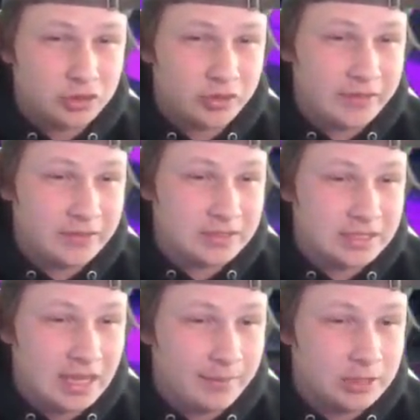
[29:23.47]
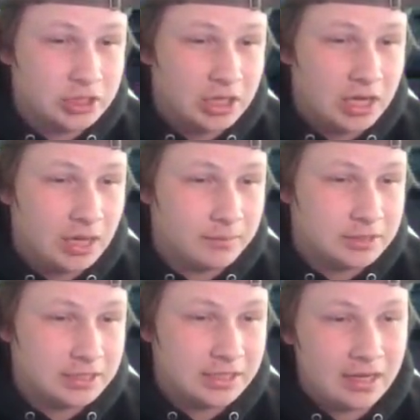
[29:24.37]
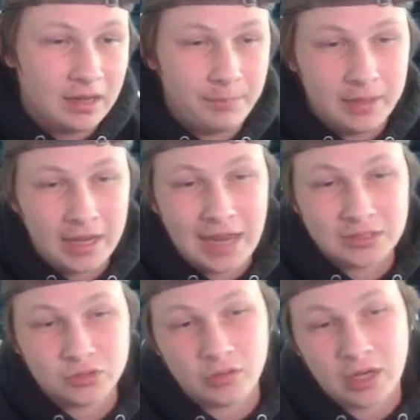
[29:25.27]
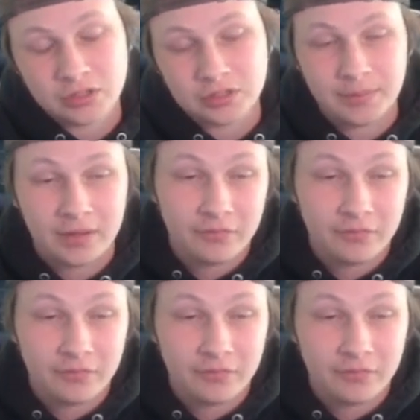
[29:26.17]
trade this damage um, to get a big Icicle Crash on something.